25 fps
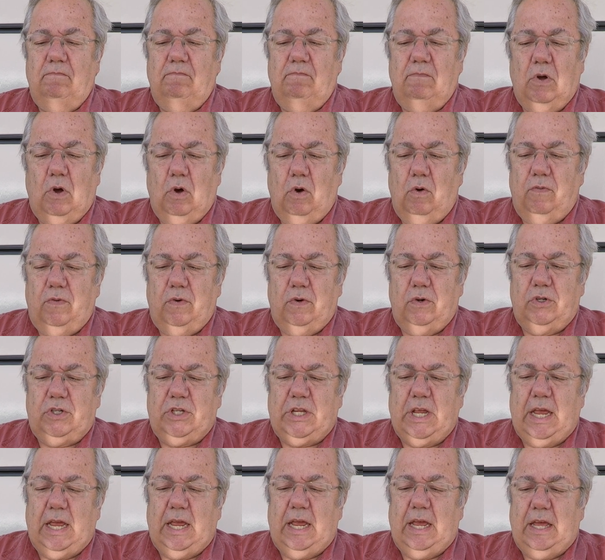over,
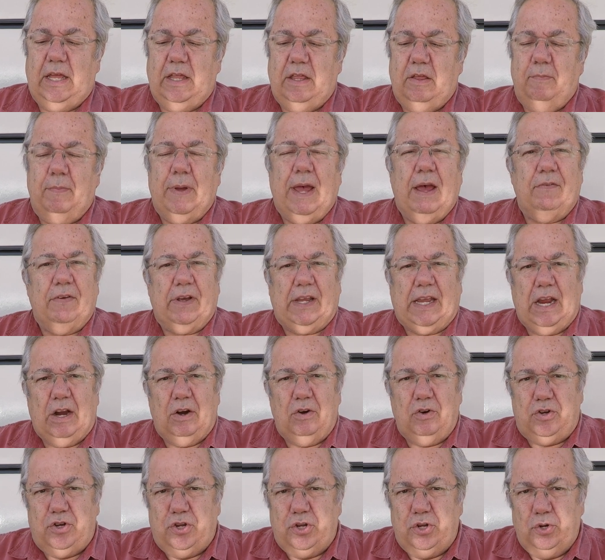say, the Mavic
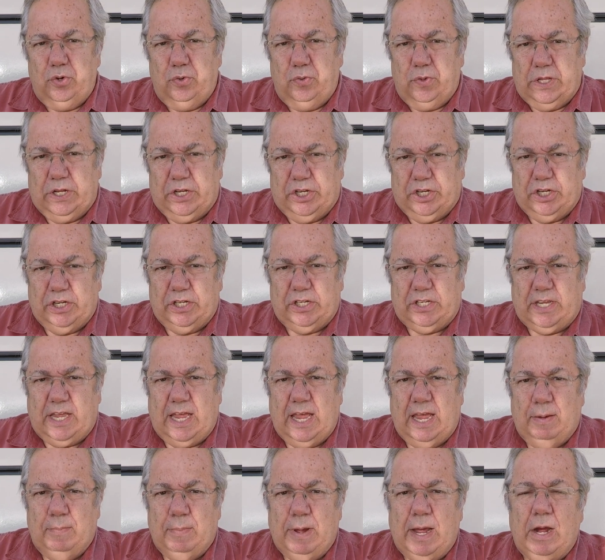Air 2 that just
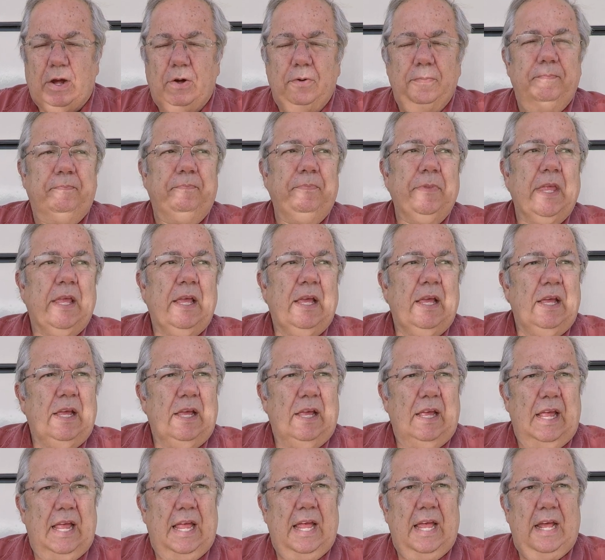came out?
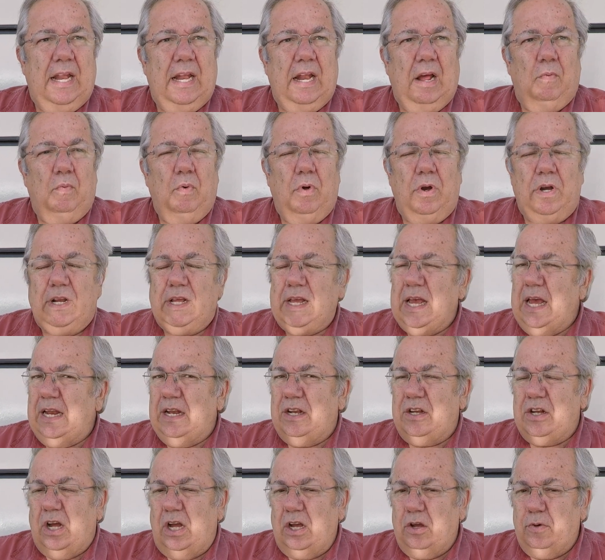And I wanted to kind
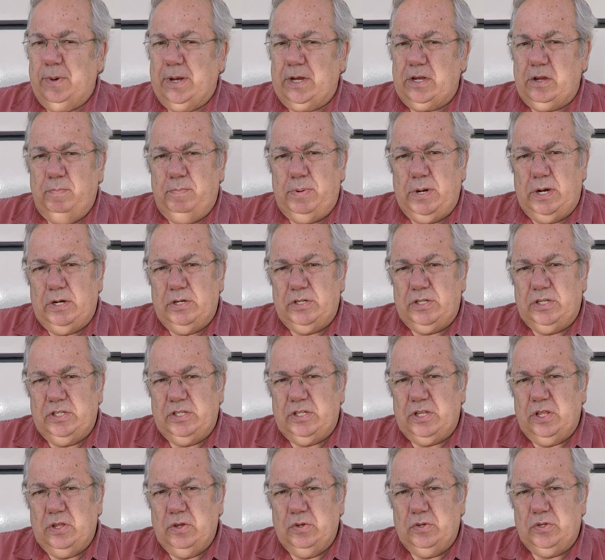of talk about
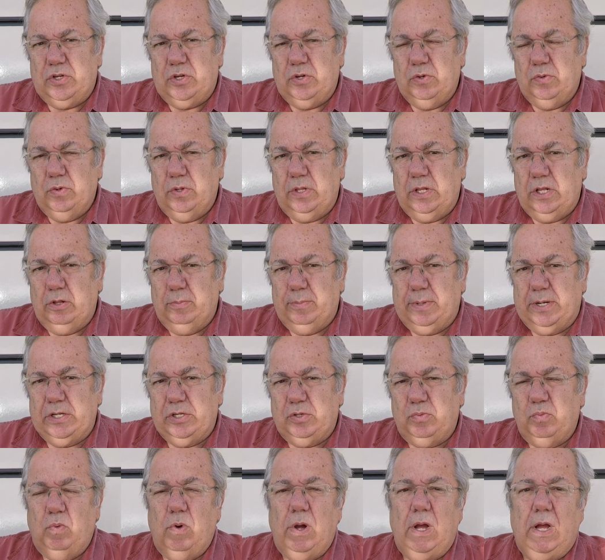comparisons of those two a little bit
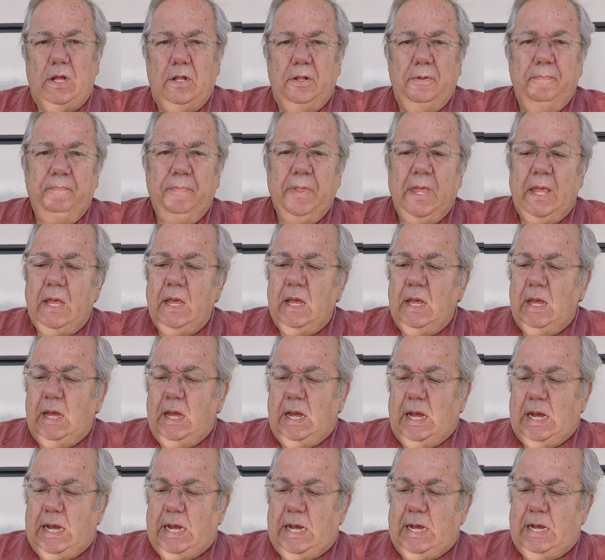as well.
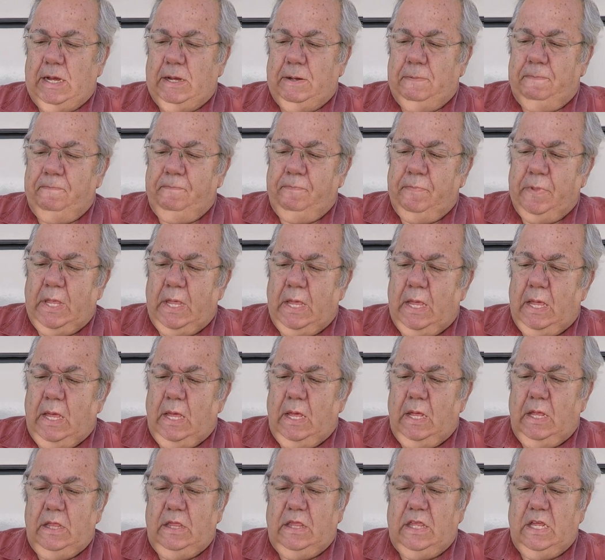
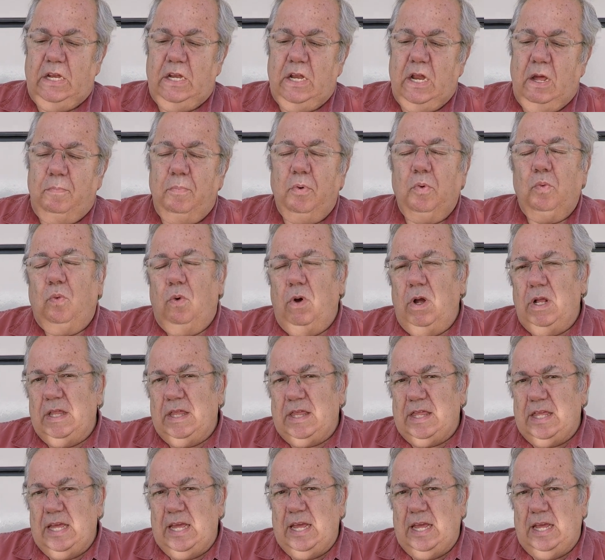The number one
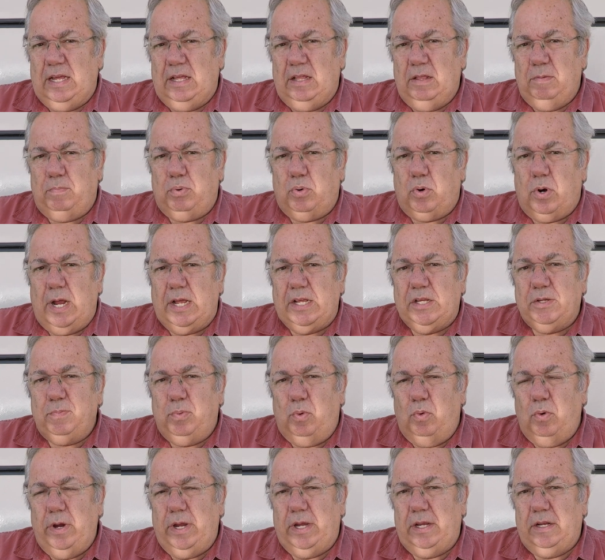thing, the price
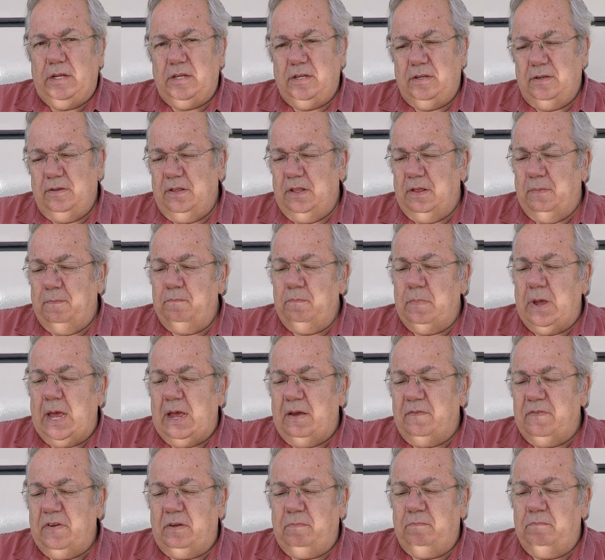point, the
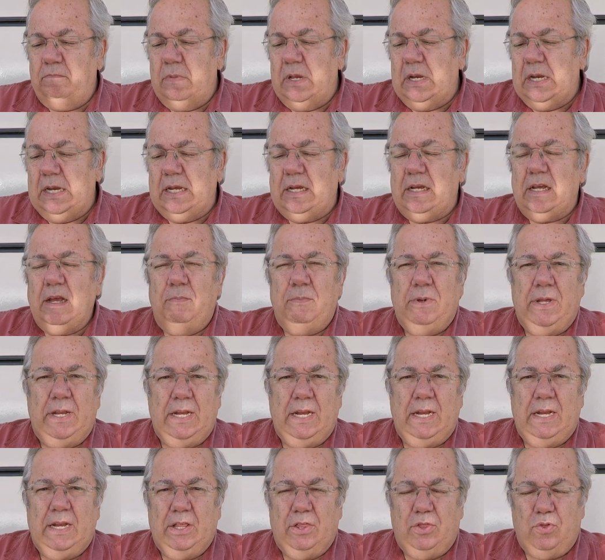Mavic Mini coming
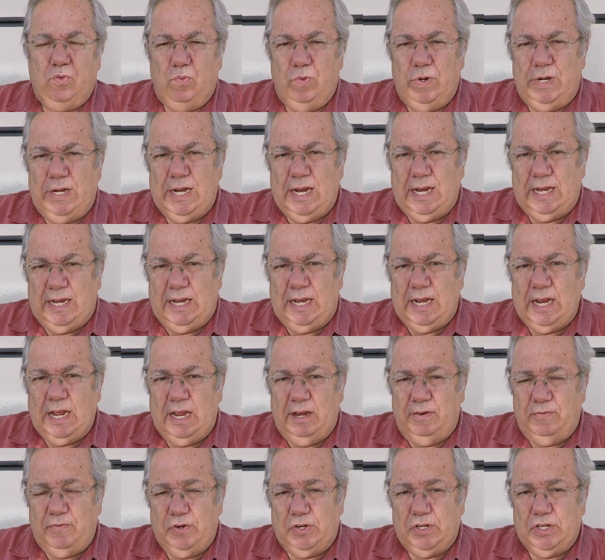in at
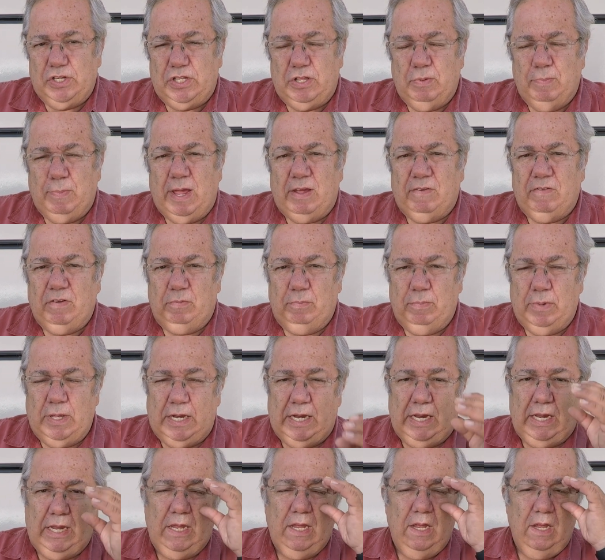$399 for just the Mavic
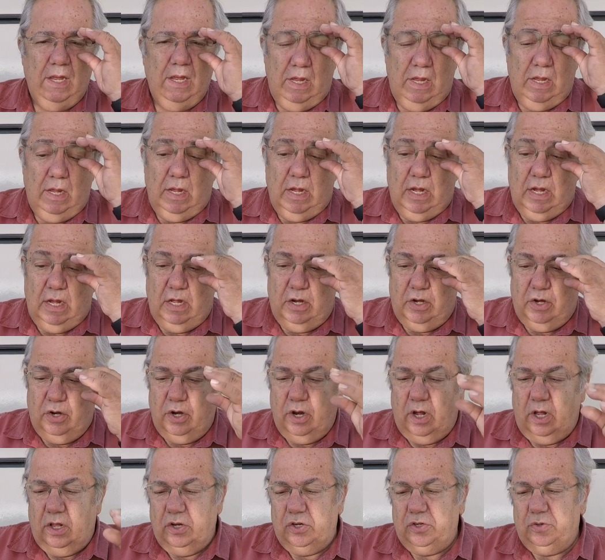Mini,
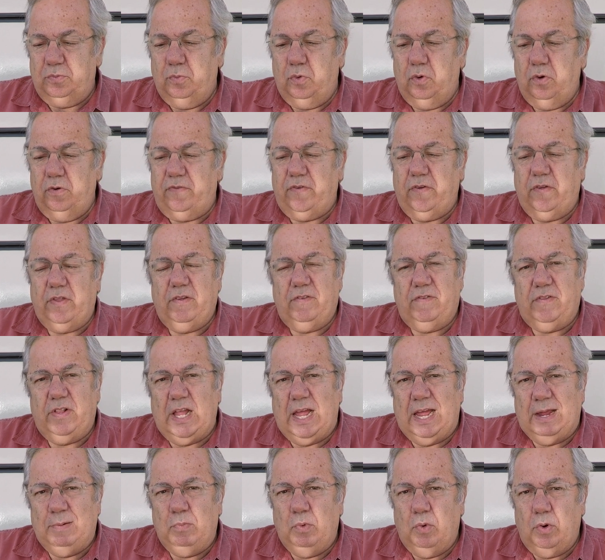$100 more for the
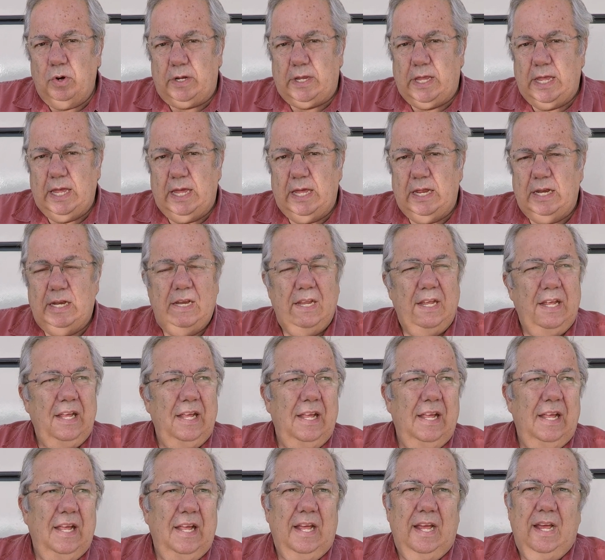Fly More kit.
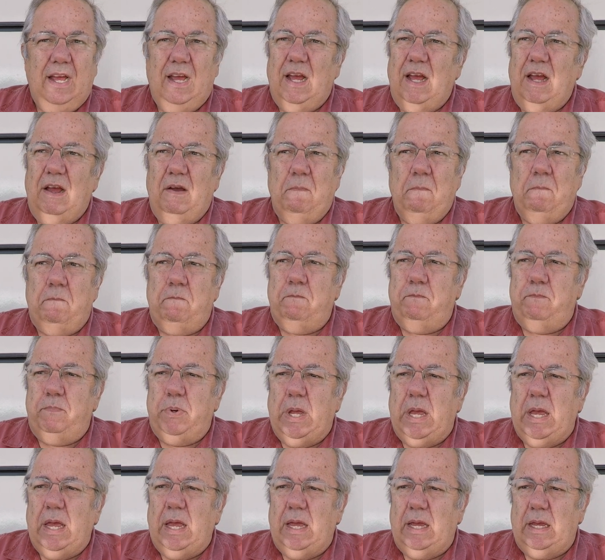
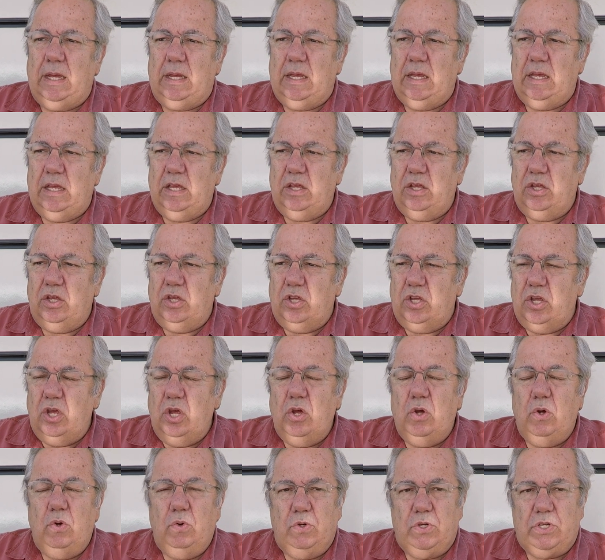Big,
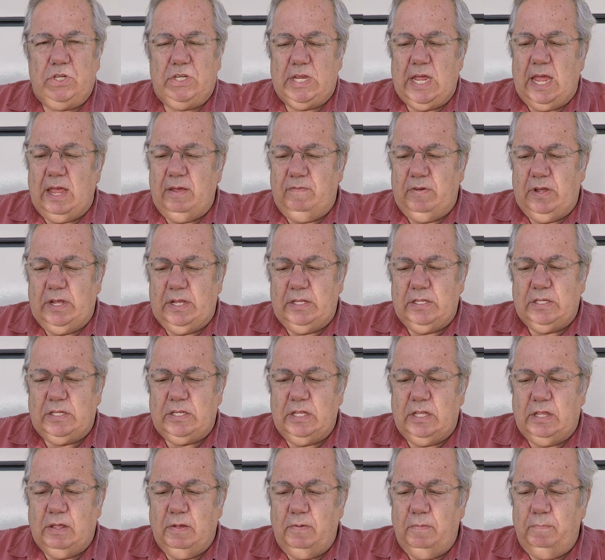huge savings. The